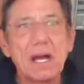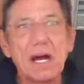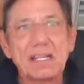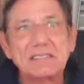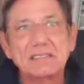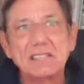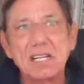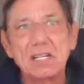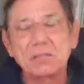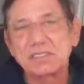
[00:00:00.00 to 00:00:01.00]
His
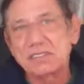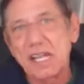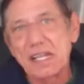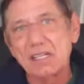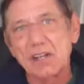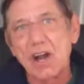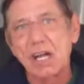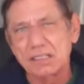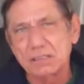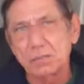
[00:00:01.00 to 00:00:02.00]
team has taken
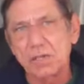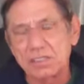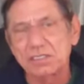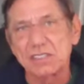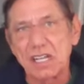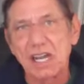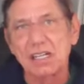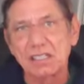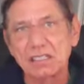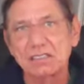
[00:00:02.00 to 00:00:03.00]
on his personality